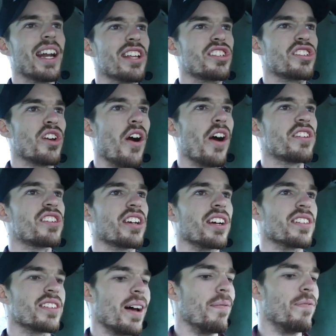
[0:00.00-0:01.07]
of searching or
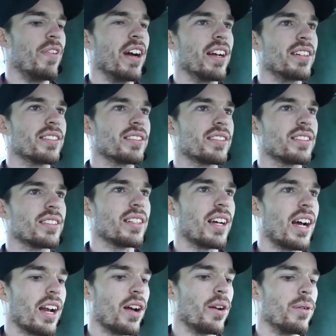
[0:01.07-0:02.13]
something.
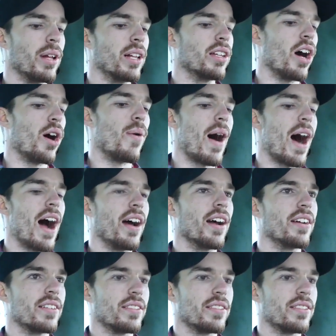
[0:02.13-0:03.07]
I don't really know why.